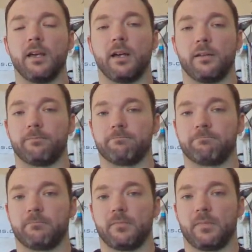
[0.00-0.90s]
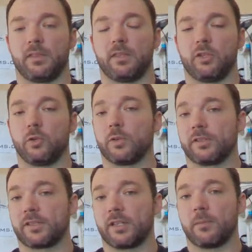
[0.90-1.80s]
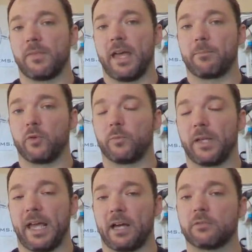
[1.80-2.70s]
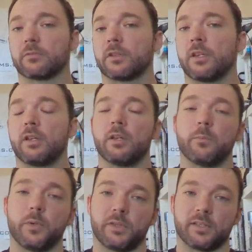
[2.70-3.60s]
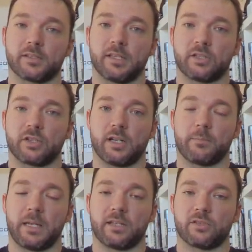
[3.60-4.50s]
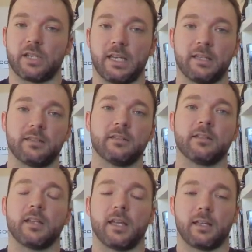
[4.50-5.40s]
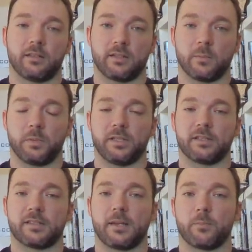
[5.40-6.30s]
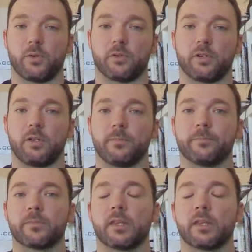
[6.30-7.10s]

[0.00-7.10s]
Um, you could sub that movement out, put the slingshot bench in, and complete the same protocol.